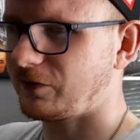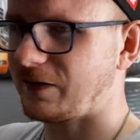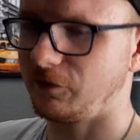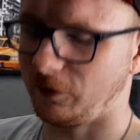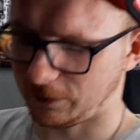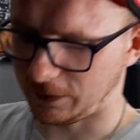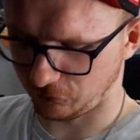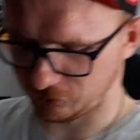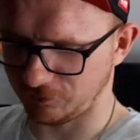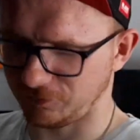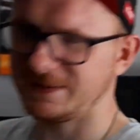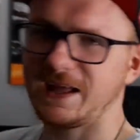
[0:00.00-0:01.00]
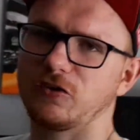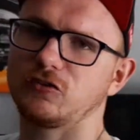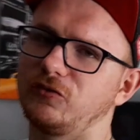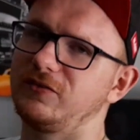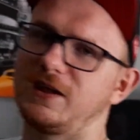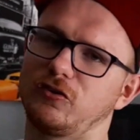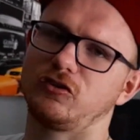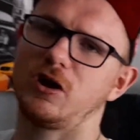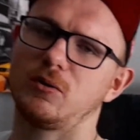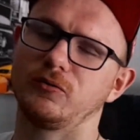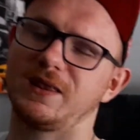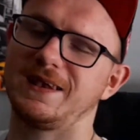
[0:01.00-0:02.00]
having the collection because obviously Lego Star Wars is Lego Star
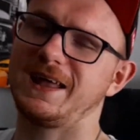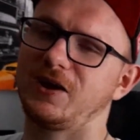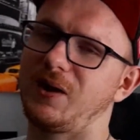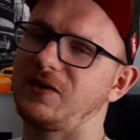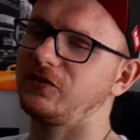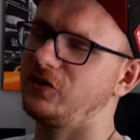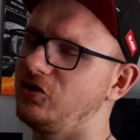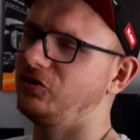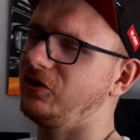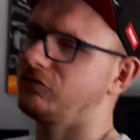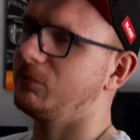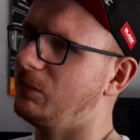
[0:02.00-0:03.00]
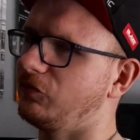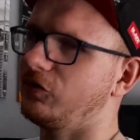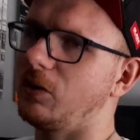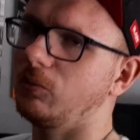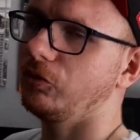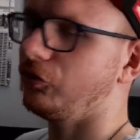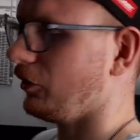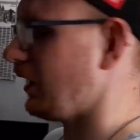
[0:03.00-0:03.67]
Wars, and Lego has a huge history with Star Wars, so